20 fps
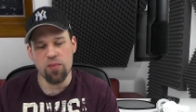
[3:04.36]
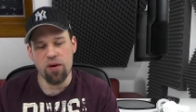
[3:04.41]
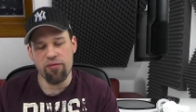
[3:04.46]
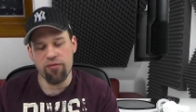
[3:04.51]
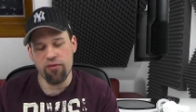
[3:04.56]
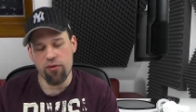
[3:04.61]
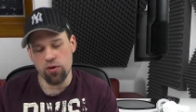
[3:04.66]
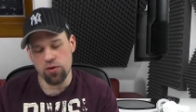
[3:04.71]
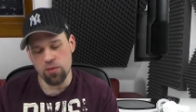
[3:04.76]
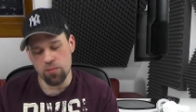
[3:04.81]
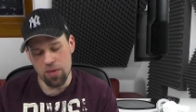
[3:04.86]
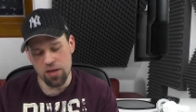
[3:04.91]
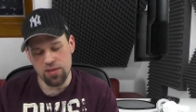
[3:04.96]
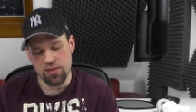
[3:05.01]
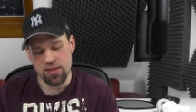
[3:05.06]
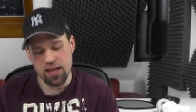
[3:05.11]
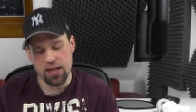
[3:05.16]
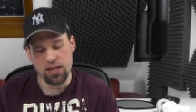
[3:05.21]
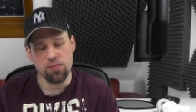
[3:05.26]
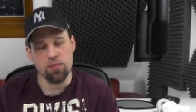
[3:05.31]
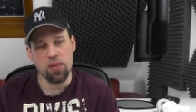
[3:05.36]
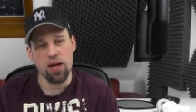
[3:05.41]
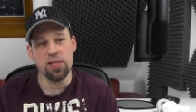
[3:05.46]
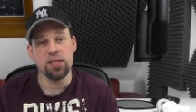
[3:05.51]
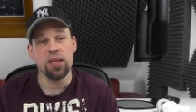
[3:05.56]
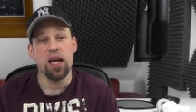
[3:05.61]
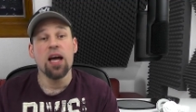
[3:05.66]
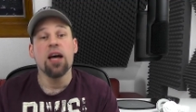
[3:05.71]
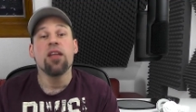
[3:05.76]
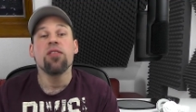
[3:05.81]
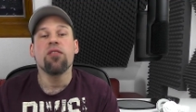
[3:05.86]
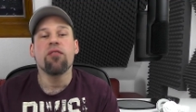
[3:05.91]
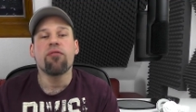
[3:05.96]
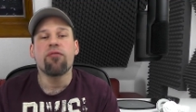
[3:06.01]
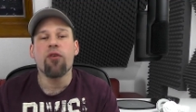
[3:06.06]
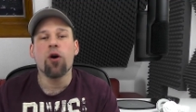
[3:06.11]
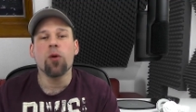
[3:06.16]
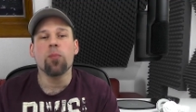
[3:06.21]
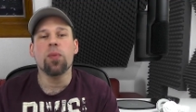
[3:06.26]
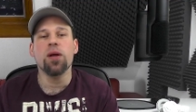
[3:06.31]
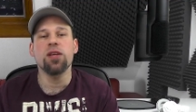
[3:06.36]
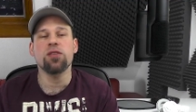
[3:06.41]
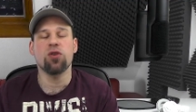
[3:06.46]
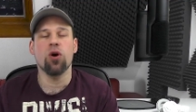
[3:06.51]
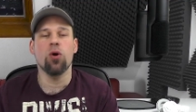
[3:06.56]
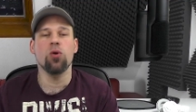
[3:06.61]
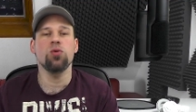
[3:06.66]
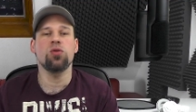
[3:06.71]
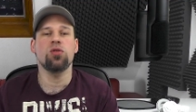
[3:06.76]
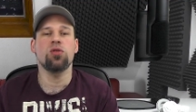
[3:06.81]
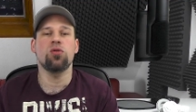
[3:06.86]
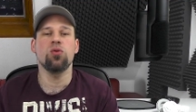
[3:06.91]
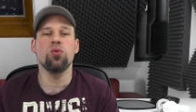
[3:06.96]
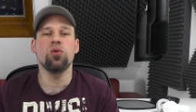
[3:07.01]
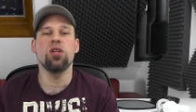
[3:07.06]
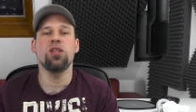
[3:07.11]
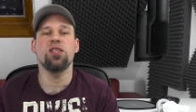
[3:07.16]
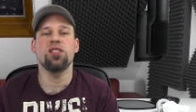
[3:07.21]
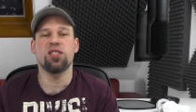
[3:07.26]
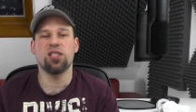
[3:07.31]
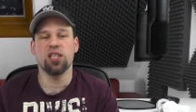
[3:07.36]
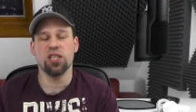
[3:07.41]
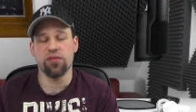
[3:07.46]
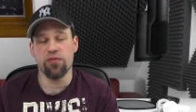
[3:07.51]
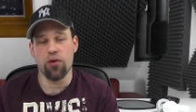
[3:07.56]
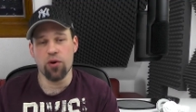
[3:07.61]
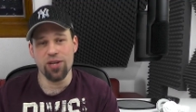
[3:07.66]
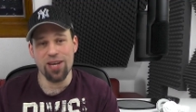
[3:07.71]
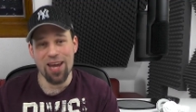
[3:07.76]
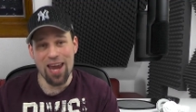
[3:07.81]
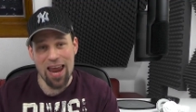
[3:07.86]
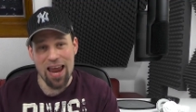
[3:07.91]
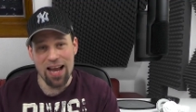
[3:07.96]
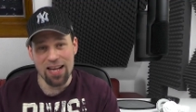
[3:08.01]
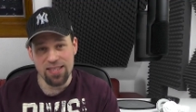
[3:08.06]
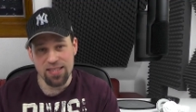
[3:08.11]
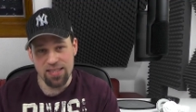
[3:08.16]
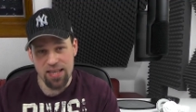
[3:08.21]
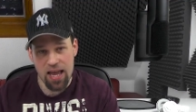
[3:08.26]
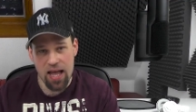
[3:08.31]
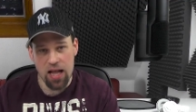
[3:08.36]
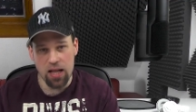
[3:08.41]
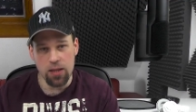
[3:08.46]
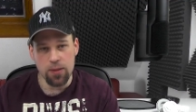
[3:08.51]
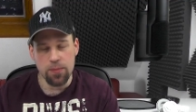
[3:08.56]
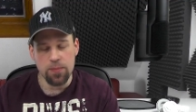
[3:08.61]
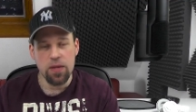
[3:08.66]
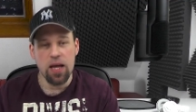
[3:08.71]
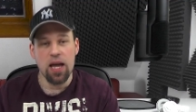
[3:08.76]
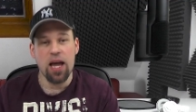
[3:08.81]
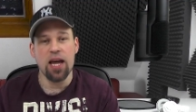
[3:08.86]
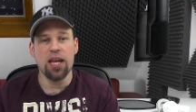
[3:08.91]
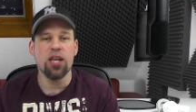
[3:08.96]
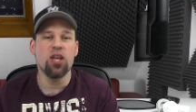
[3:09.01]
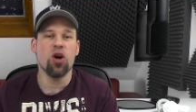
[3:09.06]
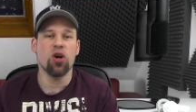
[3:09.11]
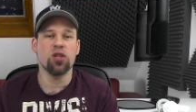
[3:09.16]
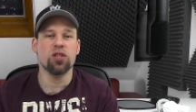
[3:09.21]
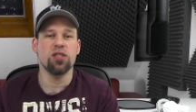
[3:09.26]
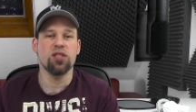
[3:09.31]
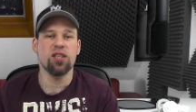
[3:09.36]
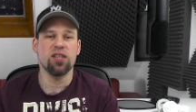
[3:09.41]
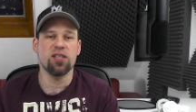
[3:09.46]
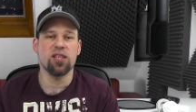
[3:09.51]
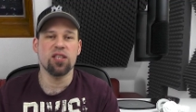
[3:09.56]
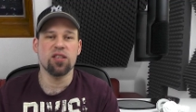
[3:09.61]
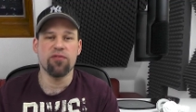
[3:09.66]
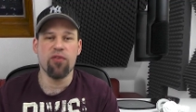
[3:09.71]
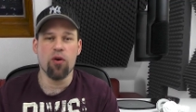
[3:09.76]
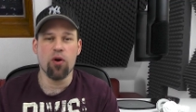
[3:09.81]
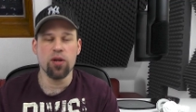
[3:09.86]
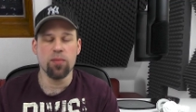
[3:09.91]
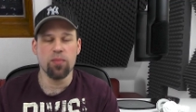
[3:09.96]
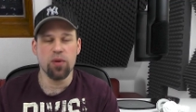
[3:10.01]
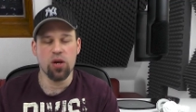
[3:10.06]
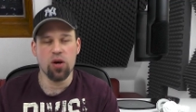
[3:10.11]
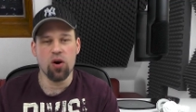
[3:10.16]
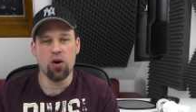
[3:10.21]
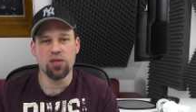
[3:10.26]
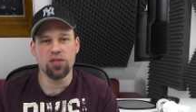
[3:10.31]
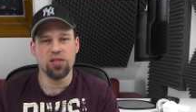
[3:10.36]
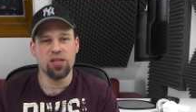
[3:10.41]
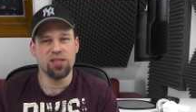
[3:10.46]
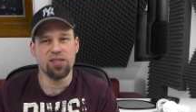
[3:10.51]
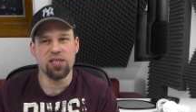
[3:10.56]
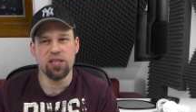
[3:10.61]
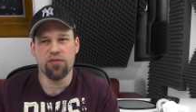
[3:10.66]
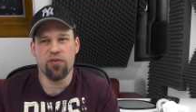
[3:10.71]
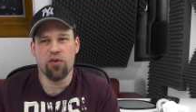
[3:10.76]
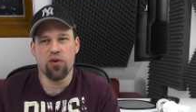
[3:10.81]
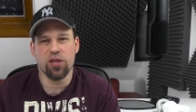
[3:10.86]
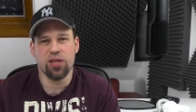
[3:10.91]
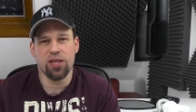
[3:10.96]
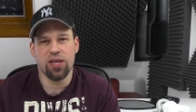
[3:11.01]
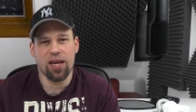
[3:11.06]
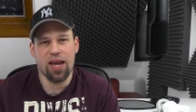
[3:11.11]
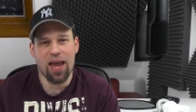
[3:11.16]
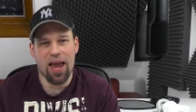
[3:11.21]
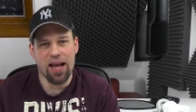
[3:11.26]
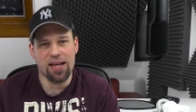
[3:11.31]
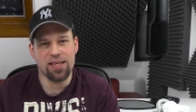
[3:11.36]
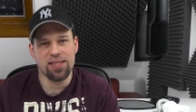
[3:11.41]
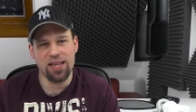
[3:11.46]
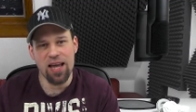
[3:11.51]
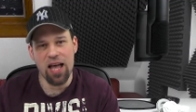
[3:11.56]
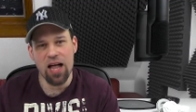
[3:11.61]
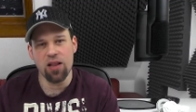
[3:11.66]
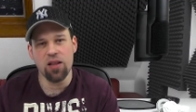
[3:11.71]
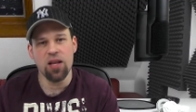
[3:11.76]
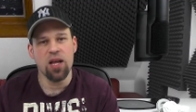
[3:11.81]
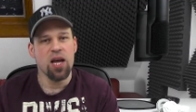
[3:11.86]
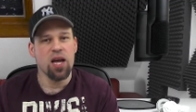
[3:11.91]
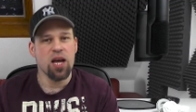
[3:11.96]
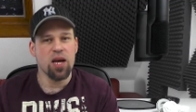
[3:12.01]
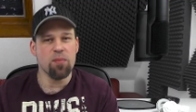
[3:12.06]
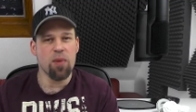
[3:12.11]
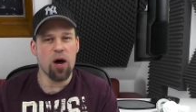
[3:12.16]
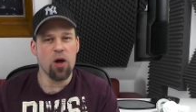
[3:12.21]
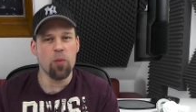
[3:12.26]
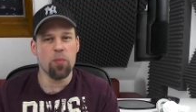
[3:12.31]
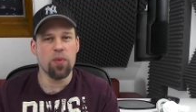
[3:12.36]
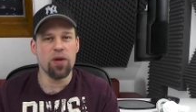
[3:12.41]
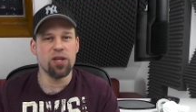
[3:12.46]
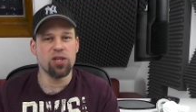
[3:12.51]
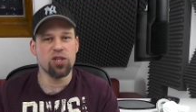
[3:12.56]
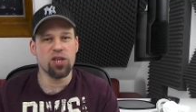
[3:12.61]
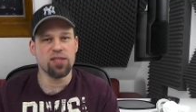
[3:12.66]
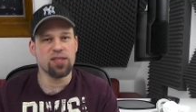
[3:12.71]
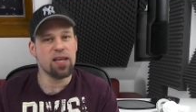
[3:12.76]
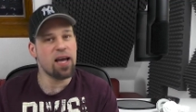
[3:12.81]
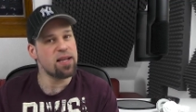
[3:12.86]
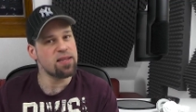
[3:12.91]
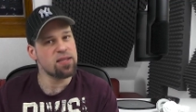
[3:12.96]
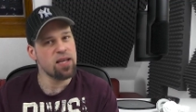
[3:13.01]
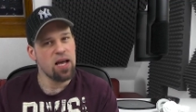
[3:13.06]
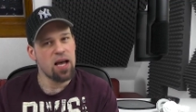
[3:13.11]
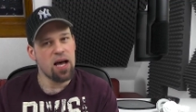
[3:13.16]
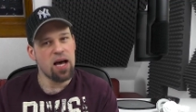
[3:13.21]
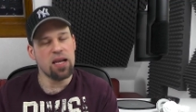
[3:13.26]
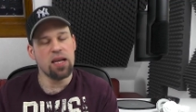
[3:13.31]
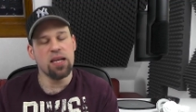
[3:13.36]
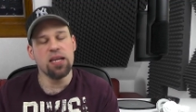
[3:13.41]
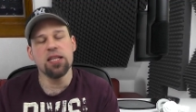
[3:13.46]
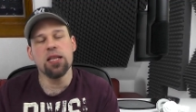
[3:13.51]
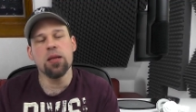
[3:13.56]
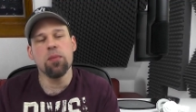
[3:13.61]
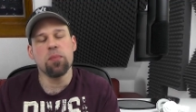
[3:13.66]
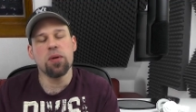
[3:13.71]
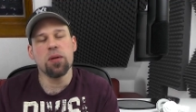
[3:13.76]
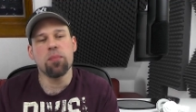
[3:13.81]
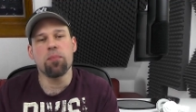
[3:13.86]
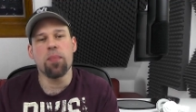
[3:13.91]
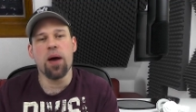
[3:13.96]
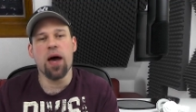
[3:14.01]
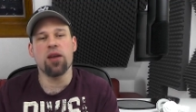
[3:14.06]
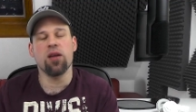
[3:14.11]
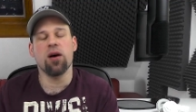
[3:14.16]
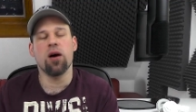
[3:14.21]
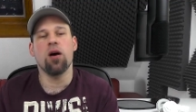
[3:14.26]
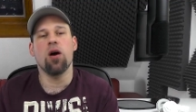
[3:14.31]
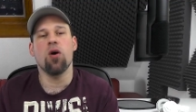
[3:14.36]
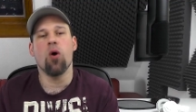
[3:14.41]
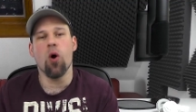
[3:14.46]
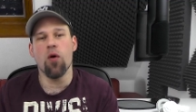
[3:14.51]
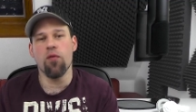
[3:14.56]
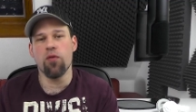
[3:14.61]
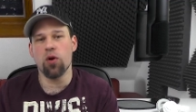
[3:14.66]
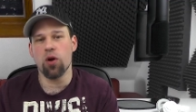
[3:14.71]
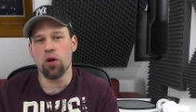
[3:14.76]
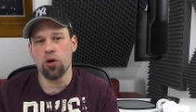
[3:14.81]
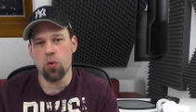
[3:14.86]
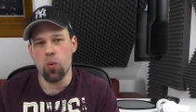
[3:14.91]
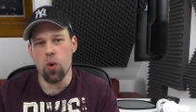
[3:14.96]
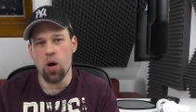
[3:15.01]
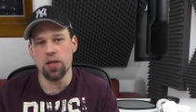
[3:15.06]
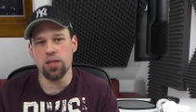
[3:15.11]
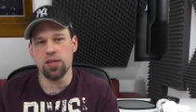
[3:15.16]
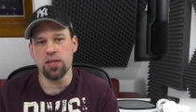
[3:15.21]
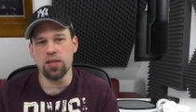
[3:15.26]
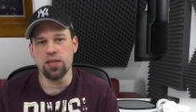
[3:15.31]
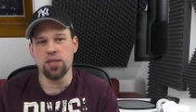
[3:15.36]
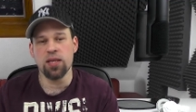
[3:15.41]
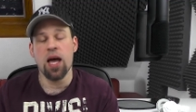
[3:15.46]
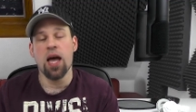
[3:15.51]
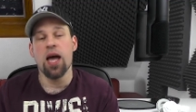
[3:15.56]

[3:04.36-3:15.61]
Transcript: my second place. The third place goes to the 640 XL and not the 640, because the 640 XL in my opinion just had a little bit better overall qualities.